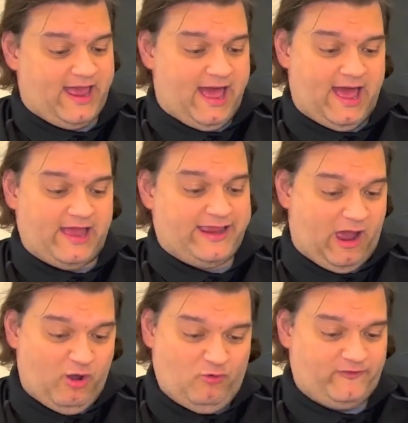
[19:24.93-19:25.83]

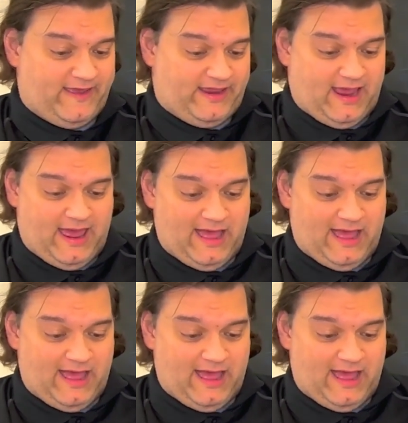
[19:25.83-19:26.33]
COVID,